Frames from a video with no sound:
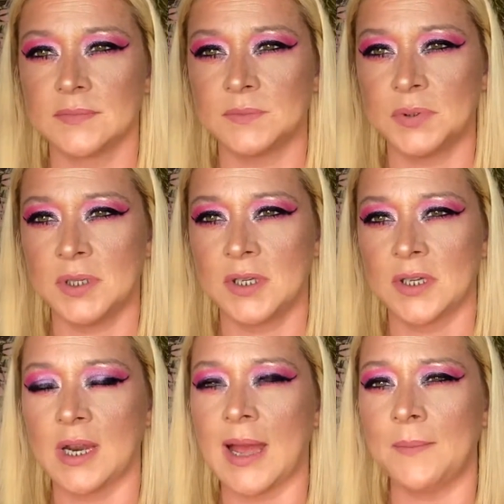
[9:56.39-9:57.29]
Pretty
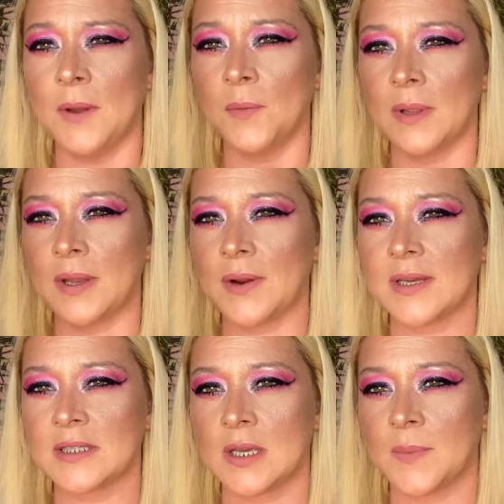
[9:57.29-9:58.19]
good. I'm not really
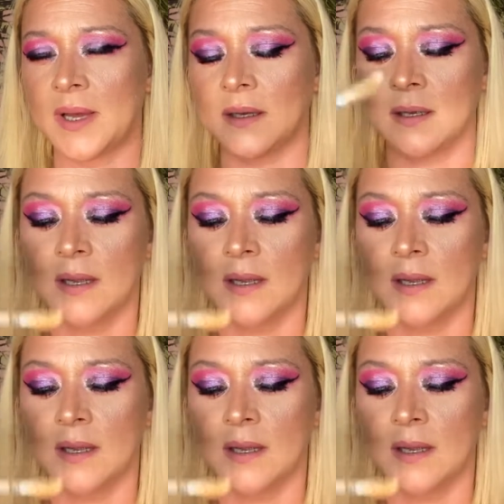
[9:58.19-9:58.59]
crazy about